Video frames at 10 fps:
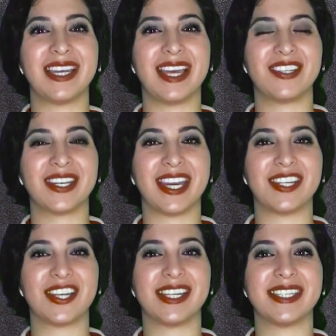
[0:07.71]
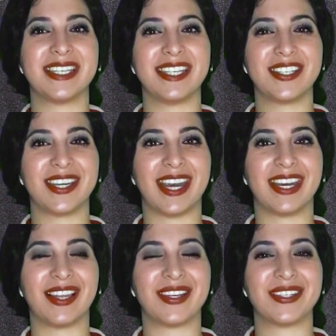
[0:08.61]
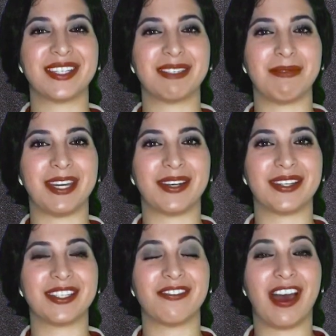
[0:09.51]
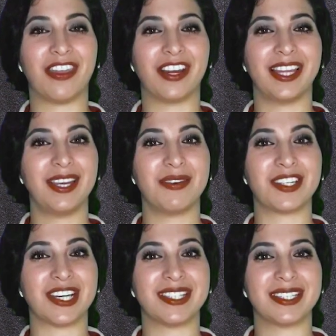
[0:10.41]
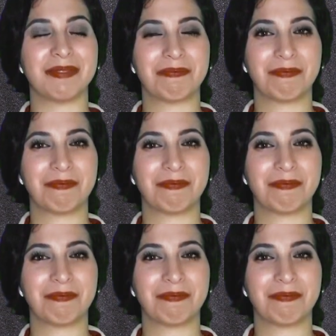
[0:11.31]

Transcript: in education teaching English to speakers of other languages.